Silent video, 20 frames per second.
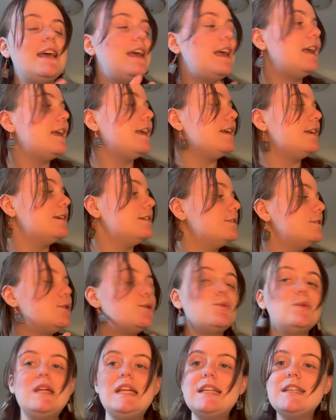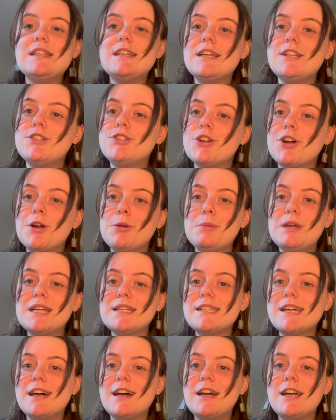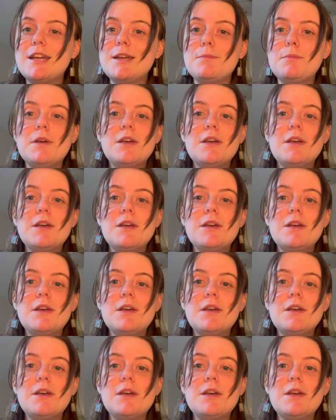a sweet and charming time,